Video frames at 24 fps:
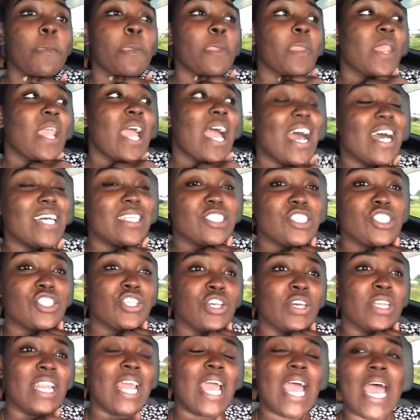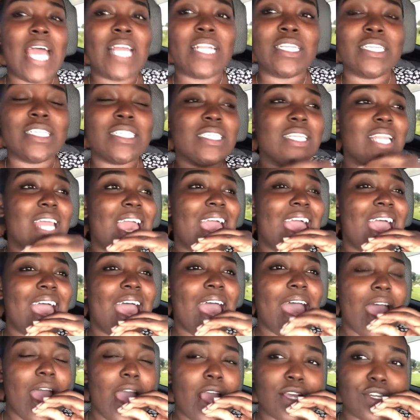has done an
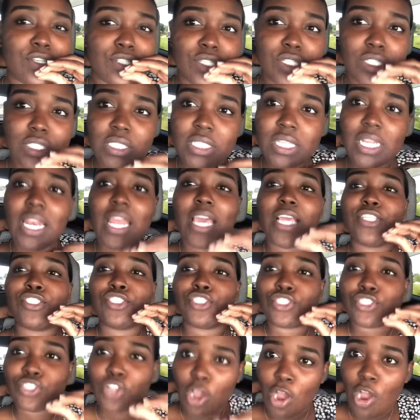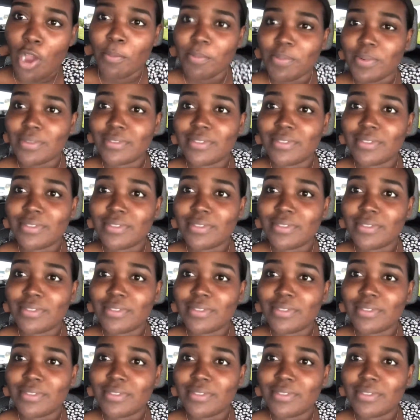excellent job